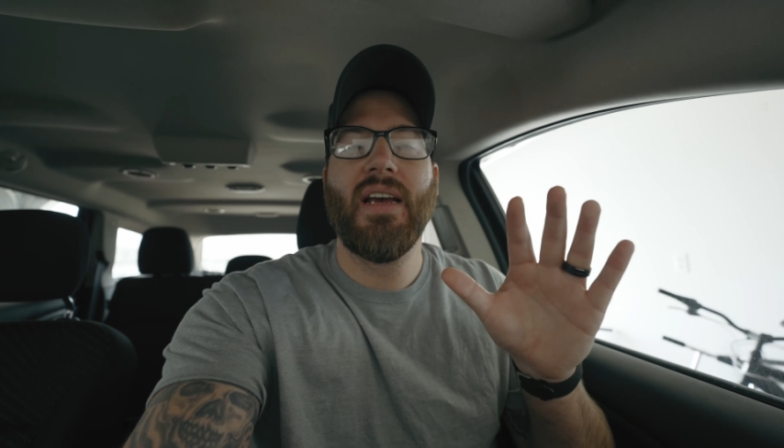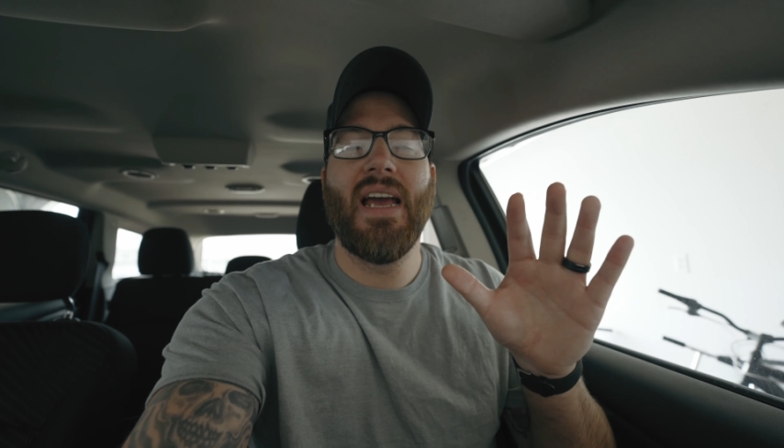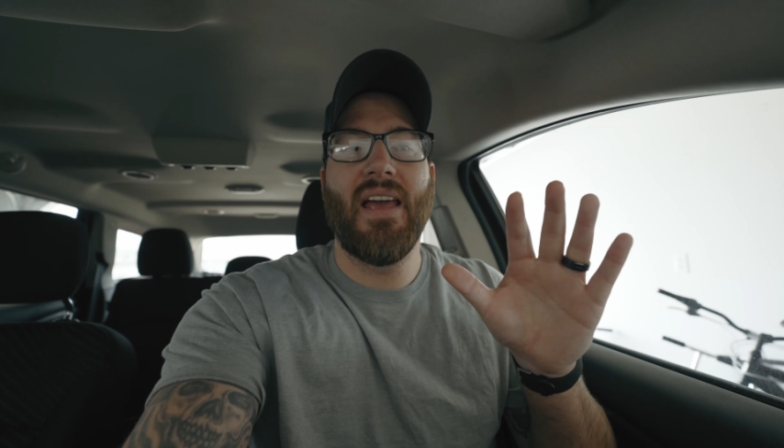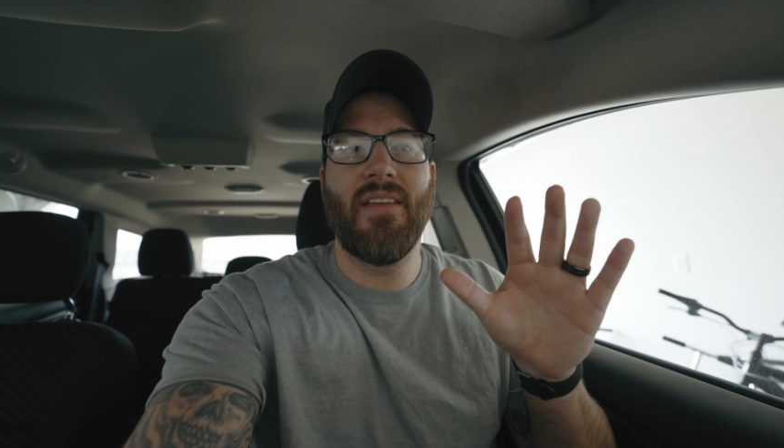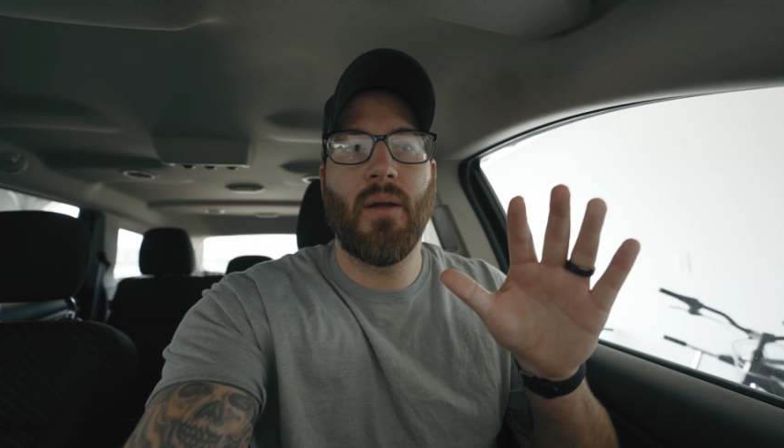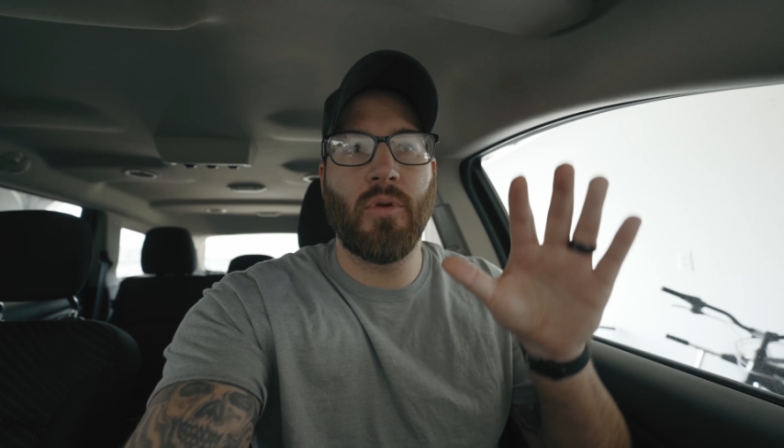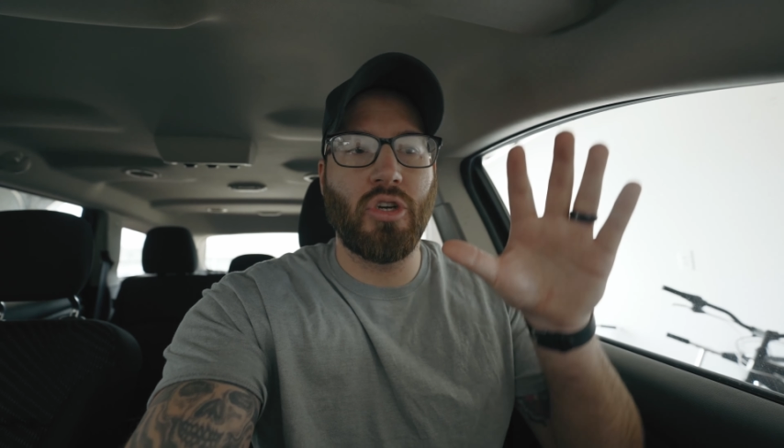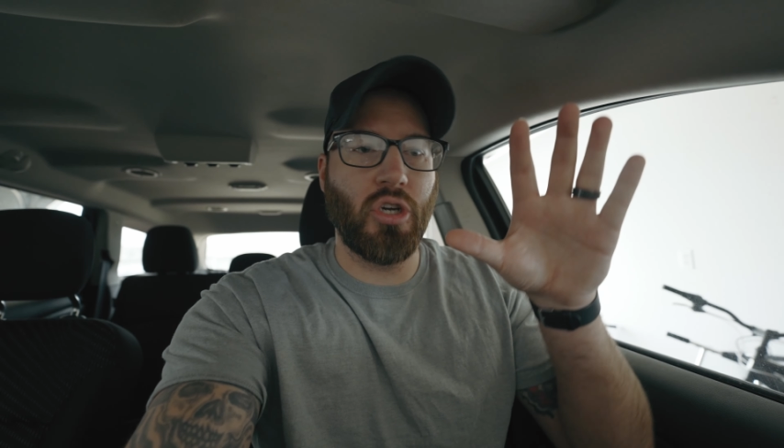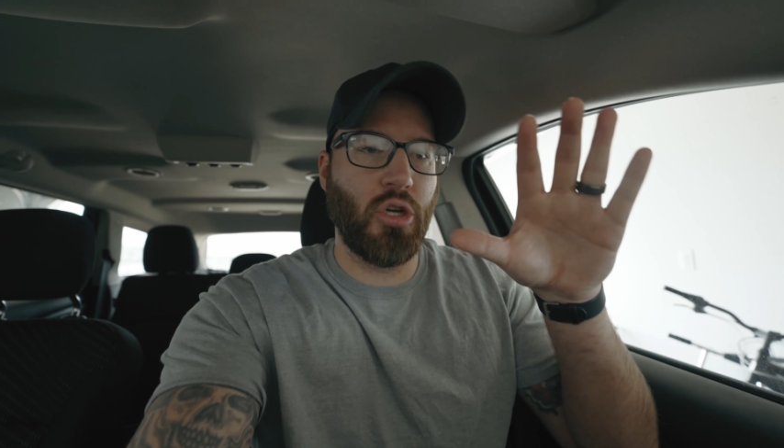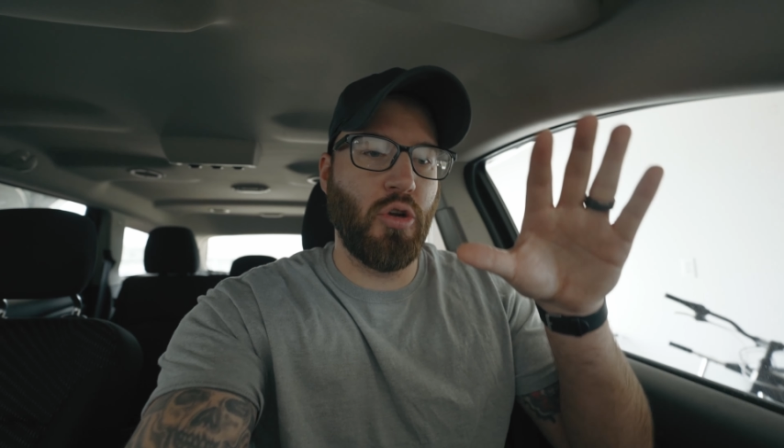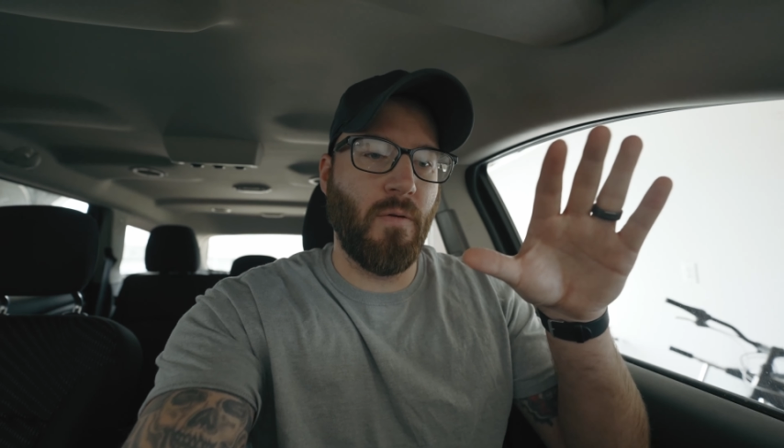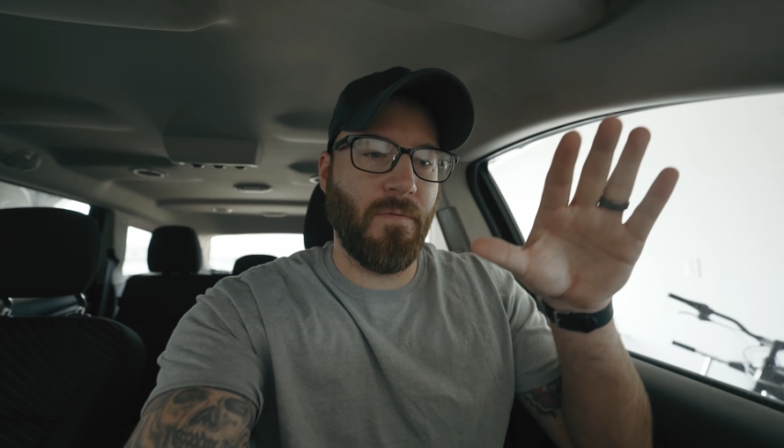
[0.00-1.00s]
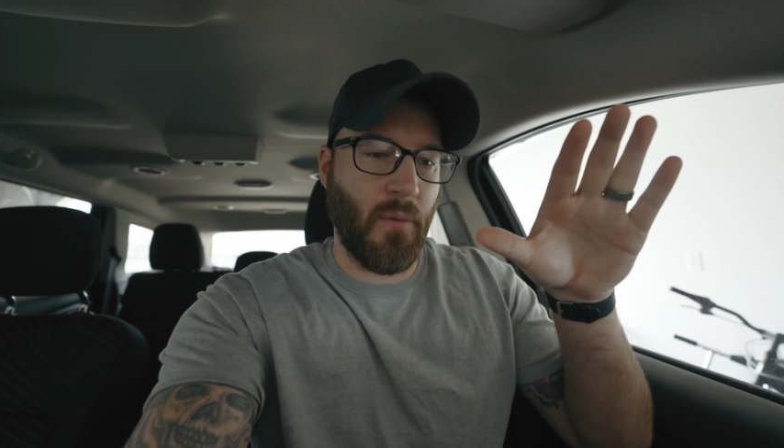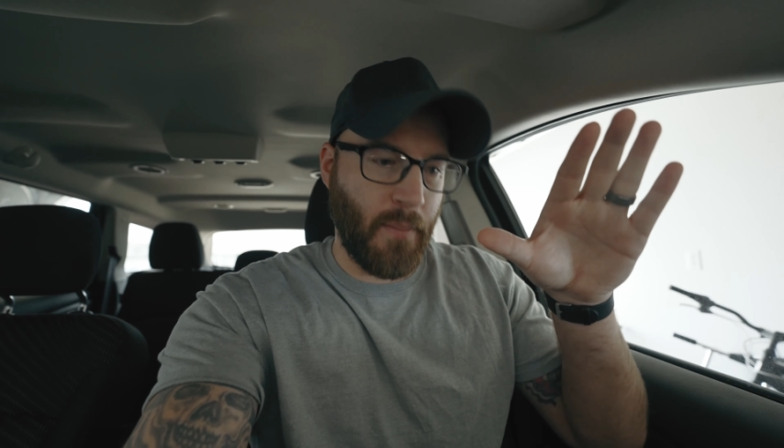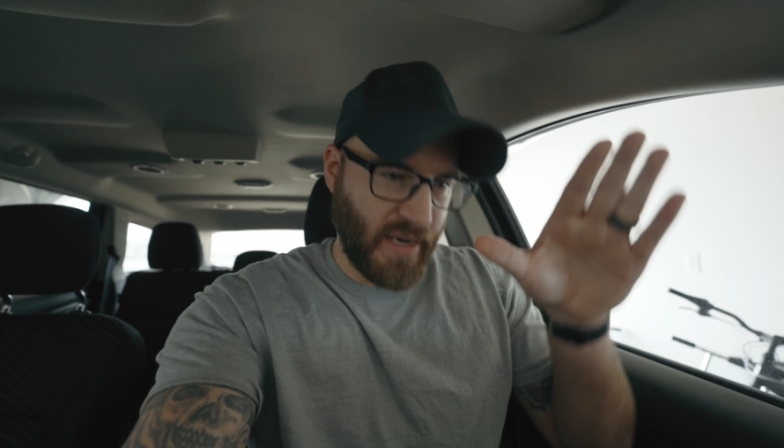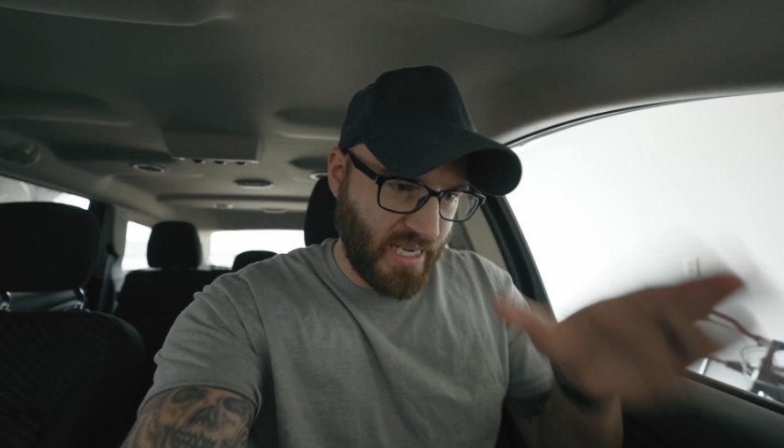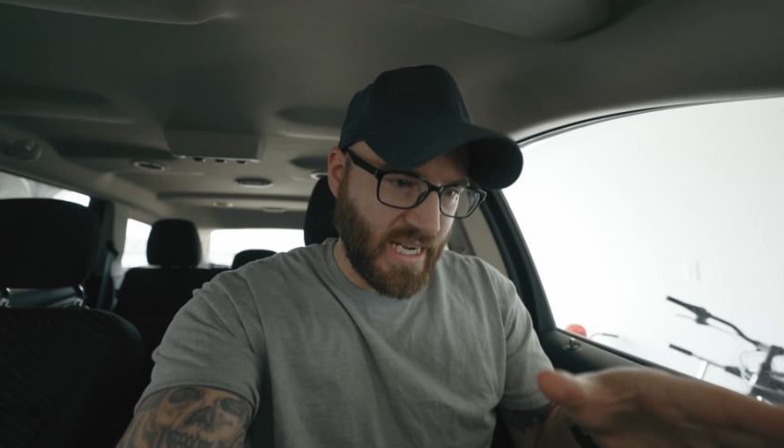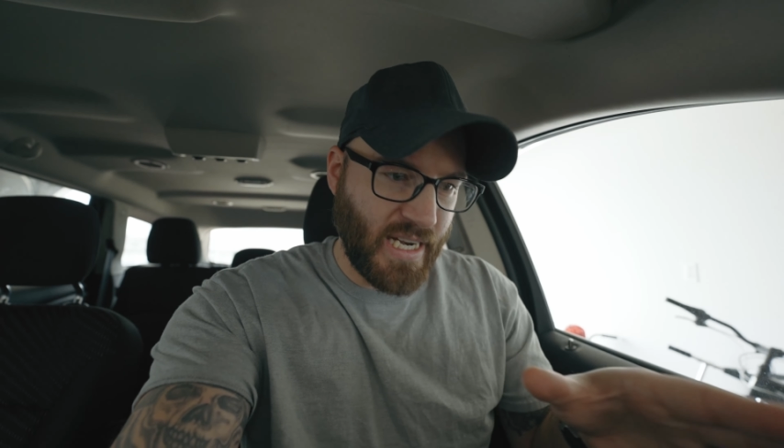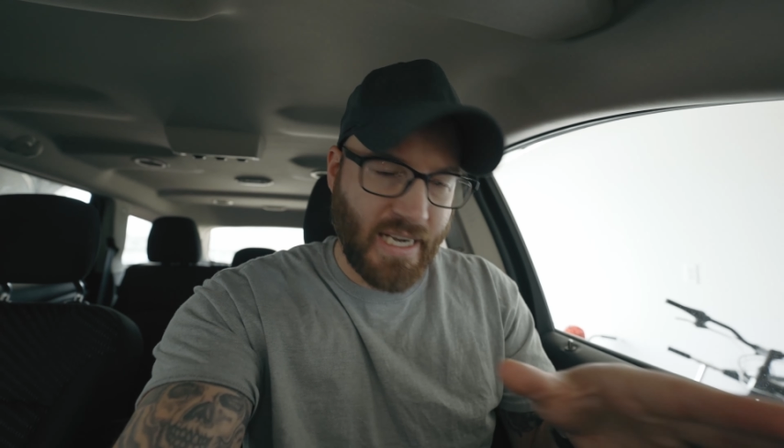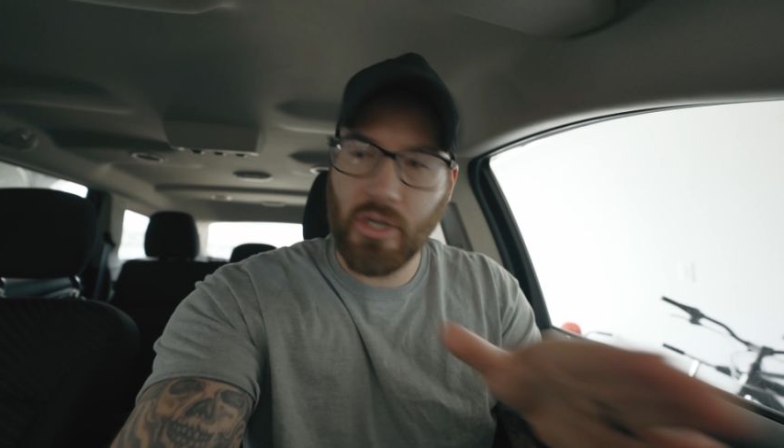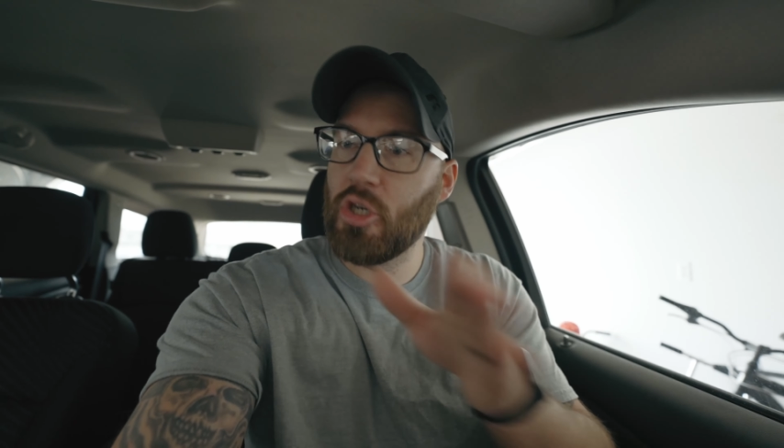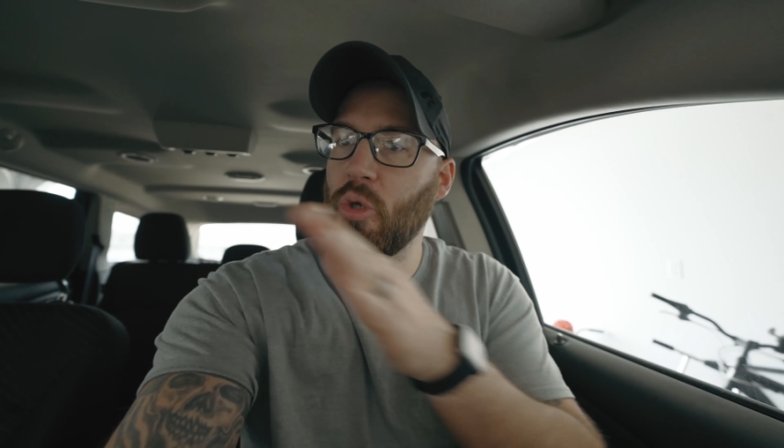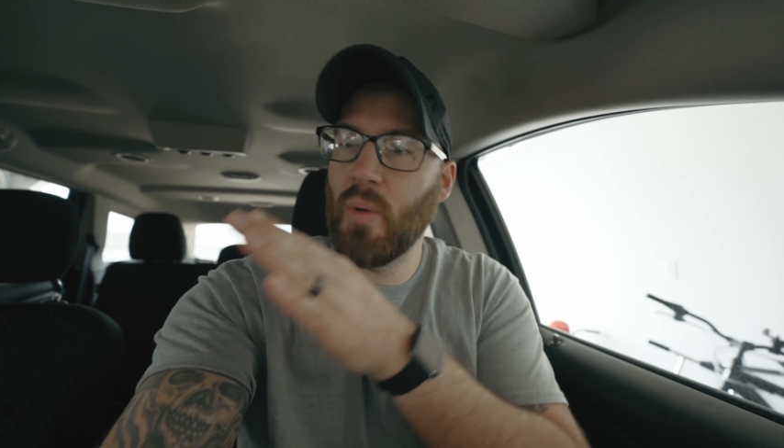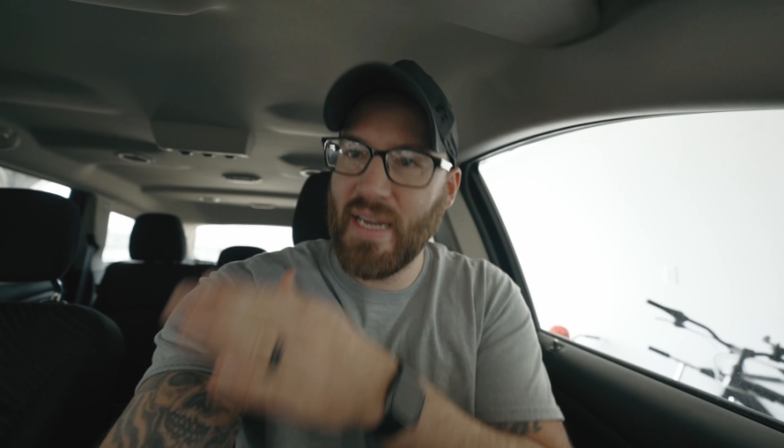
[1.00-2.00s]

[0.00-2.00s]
and then I'm going to show you from beginning to